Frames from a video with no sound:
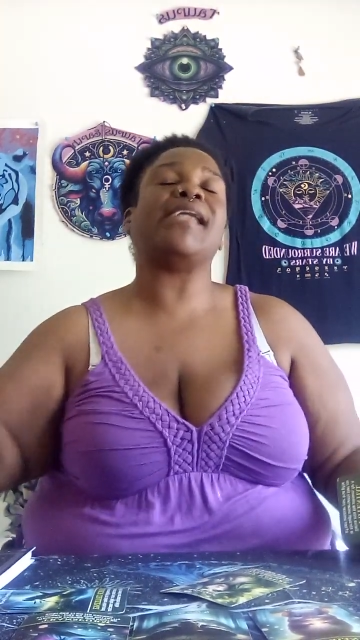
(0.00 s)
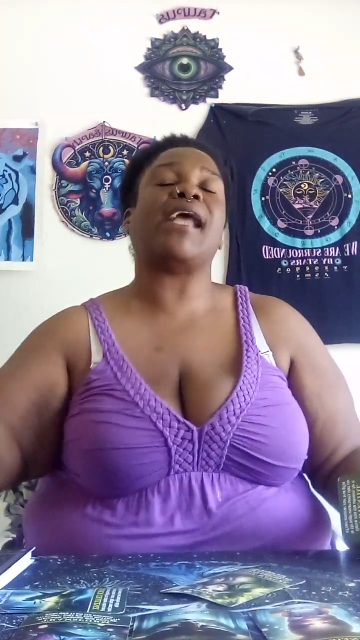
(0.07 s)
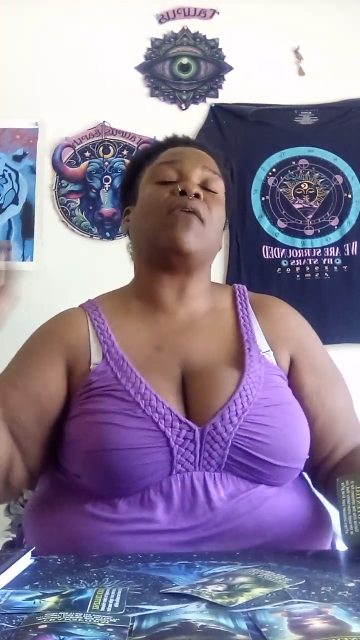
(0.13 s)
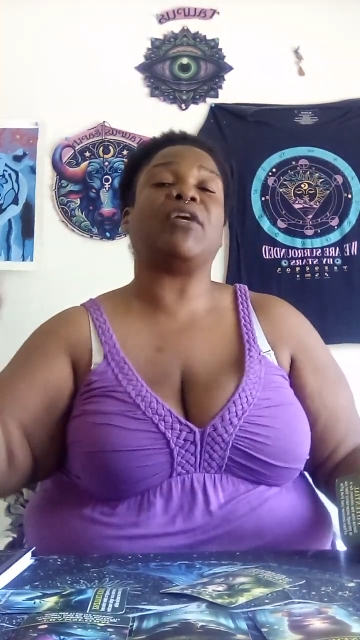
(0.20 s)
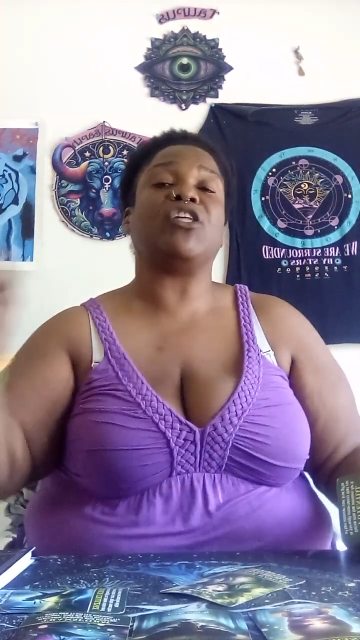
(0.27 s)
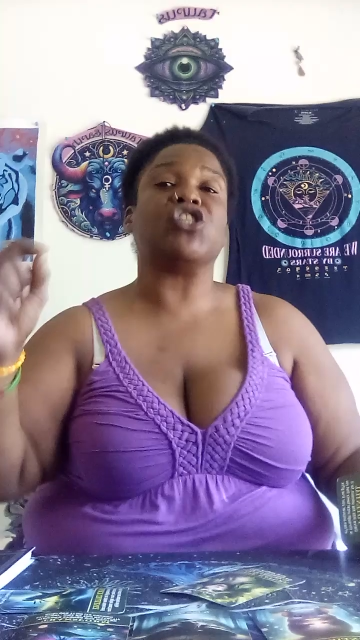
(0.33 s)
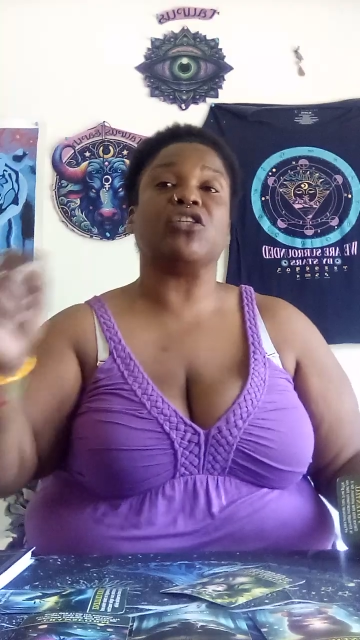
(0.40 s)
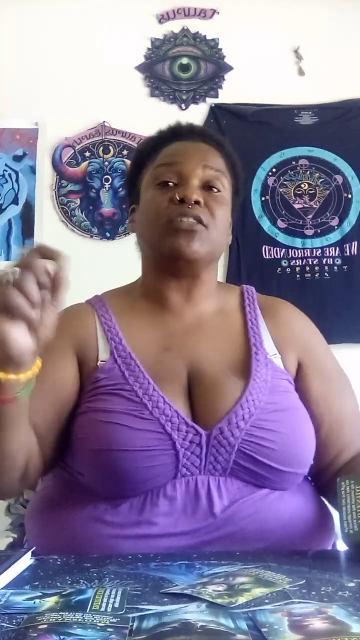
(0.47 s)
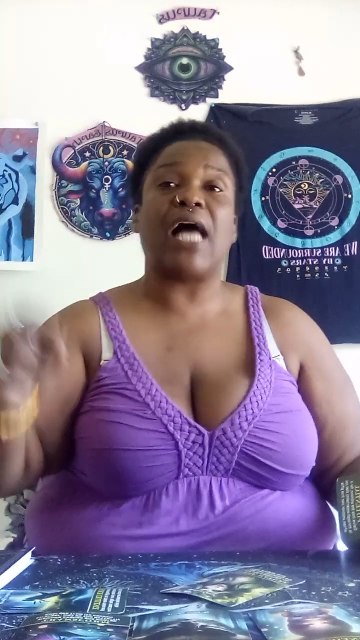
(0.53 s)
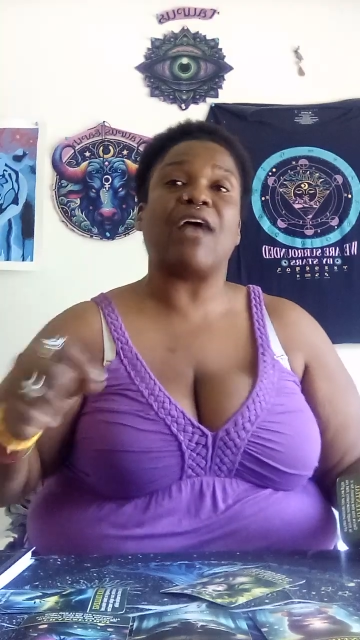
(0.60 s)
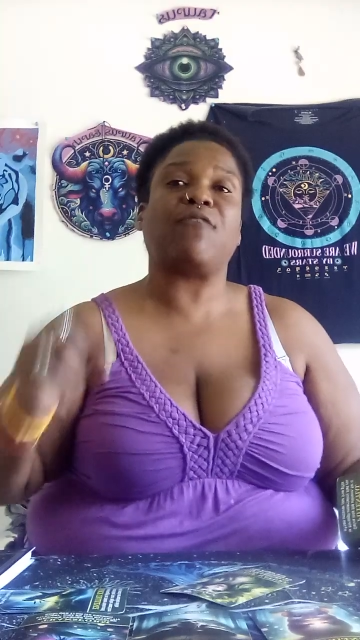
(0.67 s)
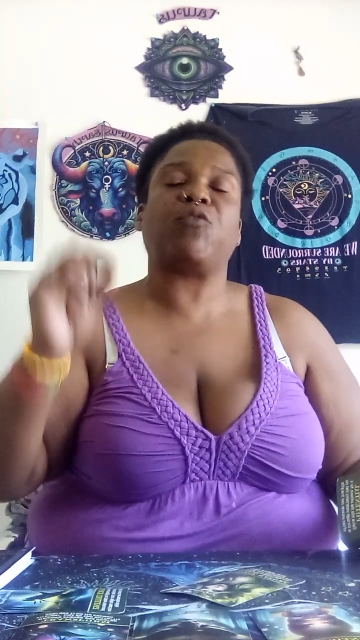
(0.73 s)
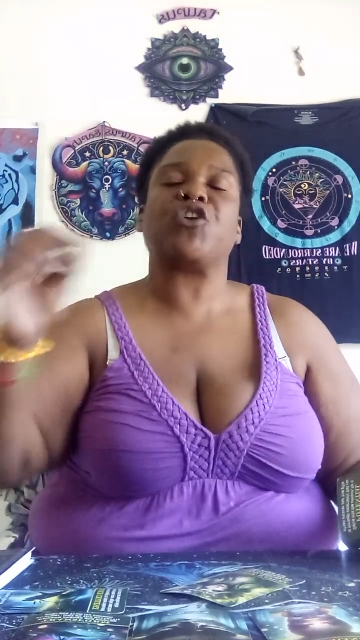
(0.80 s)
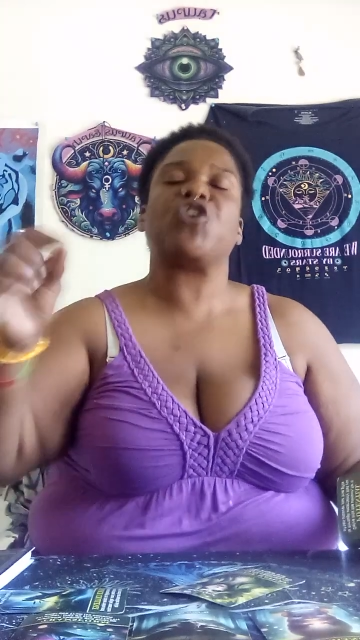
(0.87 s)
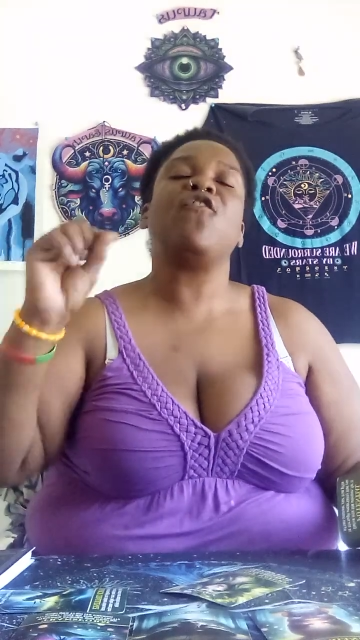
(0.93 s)
now in your
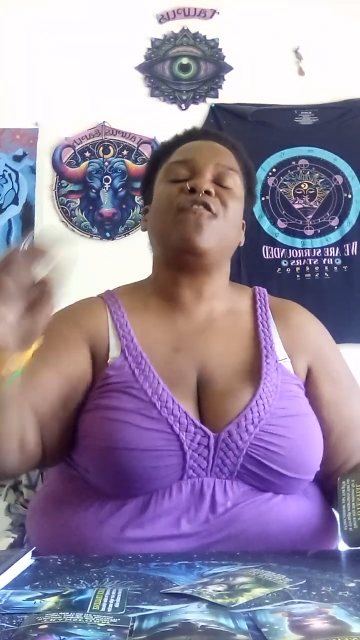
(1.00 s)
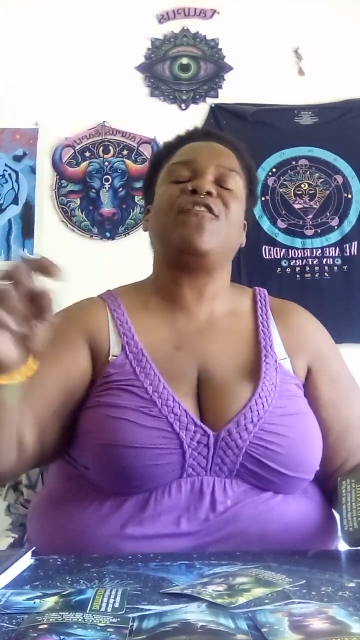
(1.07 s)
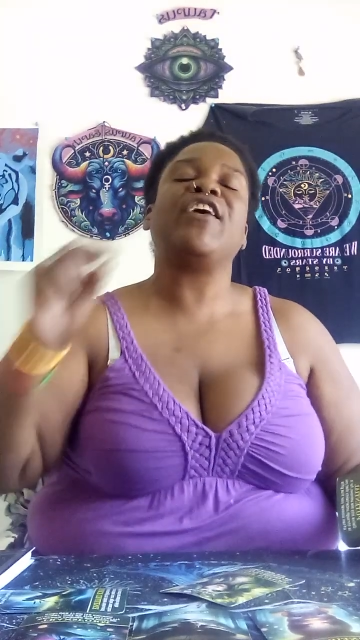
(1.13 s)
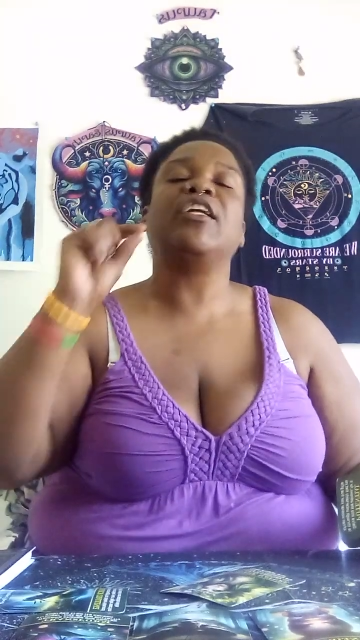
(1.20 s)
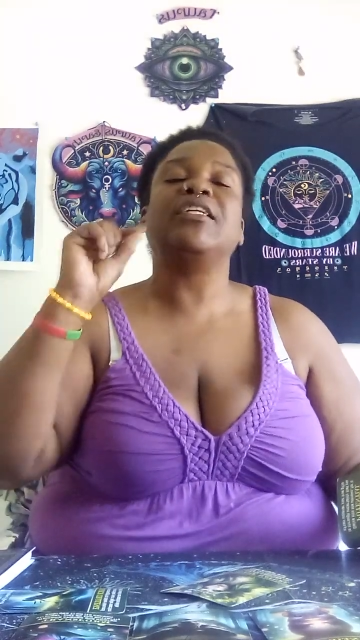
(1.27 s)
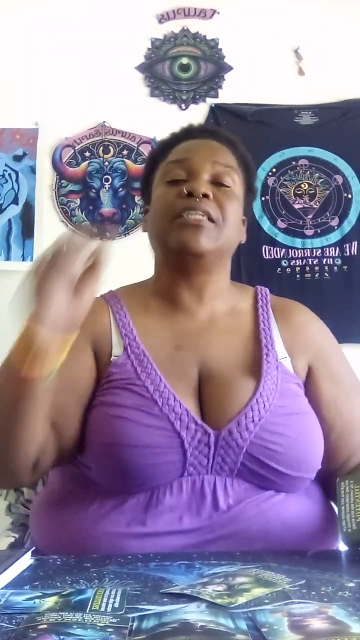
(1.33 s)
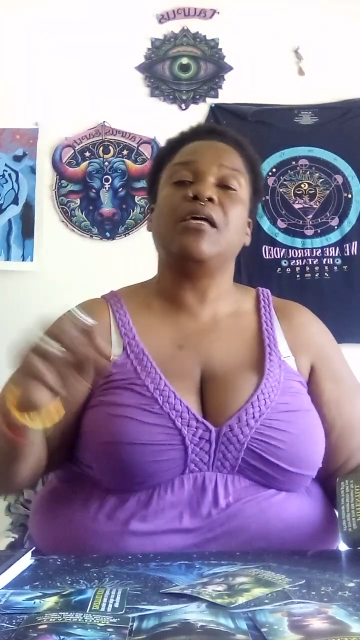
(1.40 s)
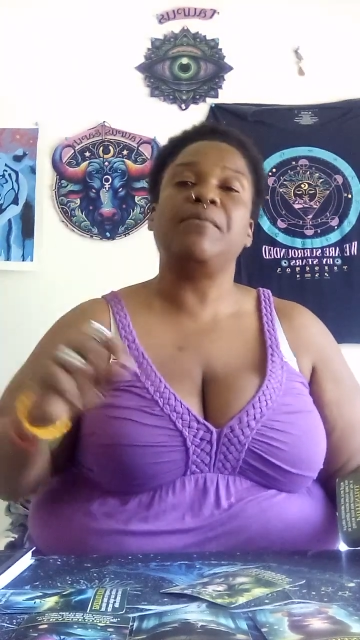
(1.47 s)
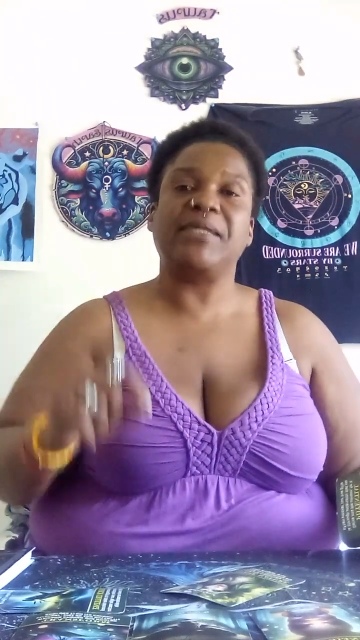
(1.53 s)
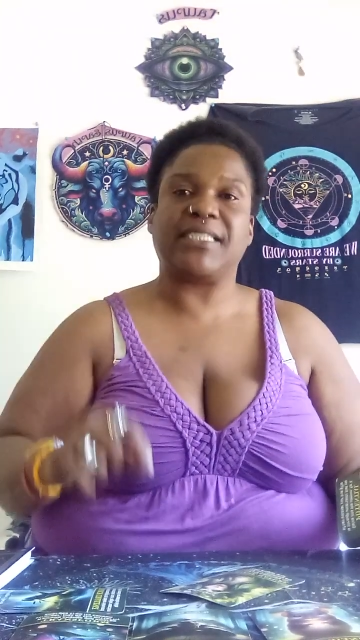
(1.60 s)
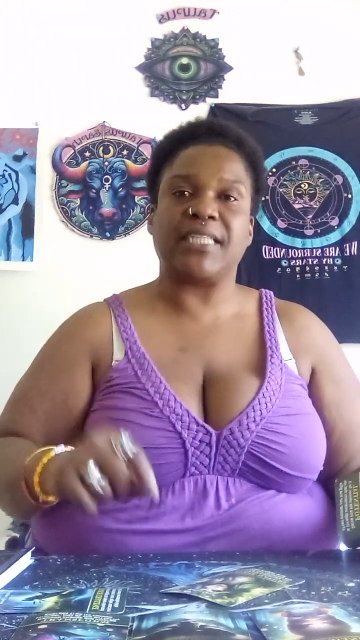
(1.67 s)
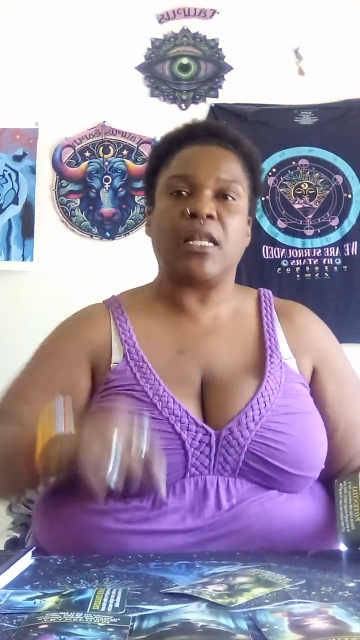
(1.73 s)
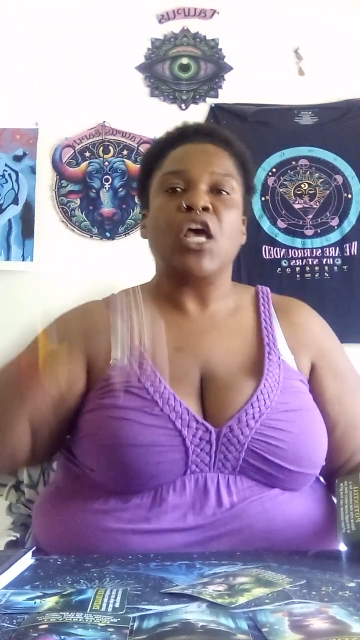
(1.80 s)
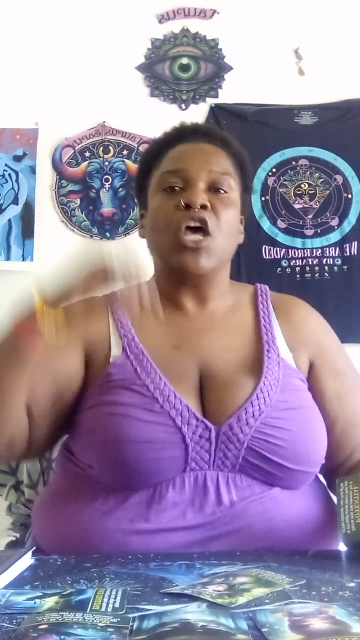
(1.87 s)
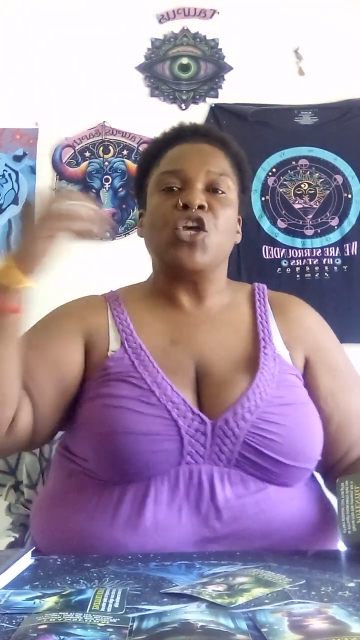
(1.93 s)
life, where you feel
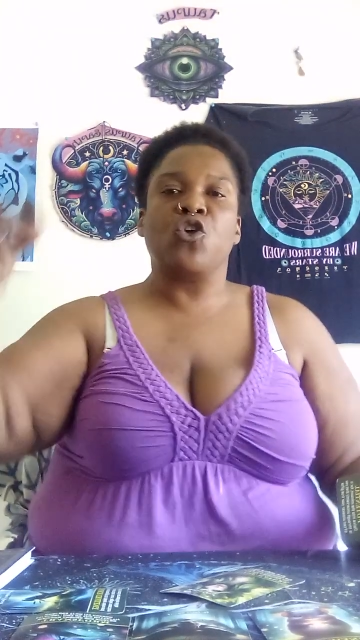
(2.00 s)
limited,